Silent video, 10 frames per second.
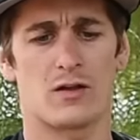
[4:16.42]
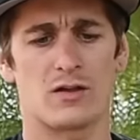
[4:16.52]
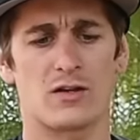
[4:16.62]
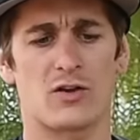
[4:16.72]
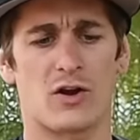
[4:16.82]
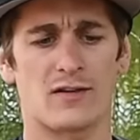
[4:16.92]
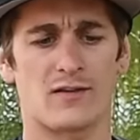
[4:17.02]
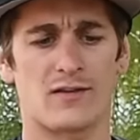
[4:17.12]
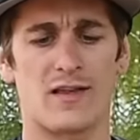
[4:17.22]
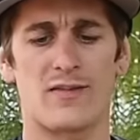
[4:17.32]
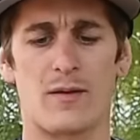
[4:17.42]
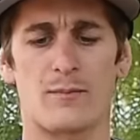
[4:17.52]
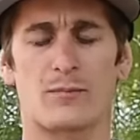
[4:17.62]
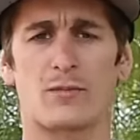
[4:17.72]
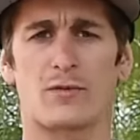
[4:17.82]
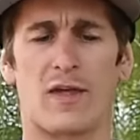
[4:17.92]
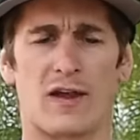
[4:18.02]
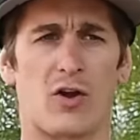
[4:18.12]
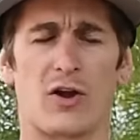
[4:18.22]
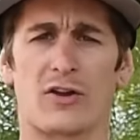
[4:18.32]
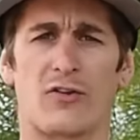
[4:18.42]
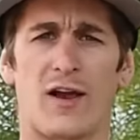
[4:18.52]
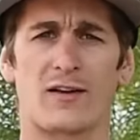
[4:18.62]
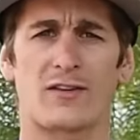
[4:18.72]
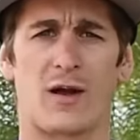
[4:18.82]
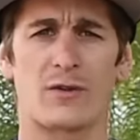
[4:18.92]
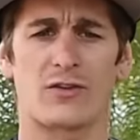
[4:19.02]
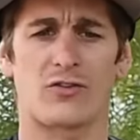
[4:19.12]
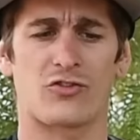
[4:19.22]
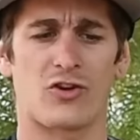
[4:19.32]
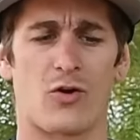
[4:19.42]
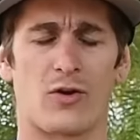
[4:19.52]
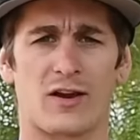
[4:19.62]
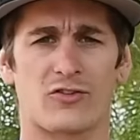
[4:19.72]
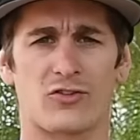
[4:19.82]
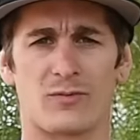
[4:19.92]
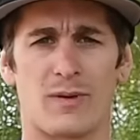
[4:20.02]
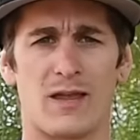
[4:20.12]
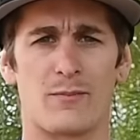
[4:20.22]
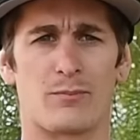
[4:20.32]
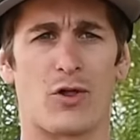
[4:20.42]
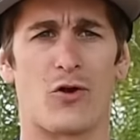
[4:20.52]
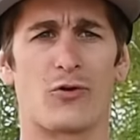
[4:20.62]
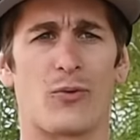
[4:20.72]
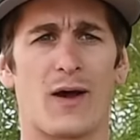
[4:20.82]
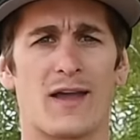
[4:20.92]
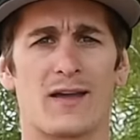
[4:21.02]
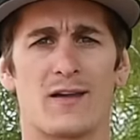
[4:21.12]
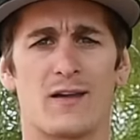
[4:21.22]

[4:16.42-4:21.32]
you can kind of see them, that kind of crowd, coming to the show and actually being blown away.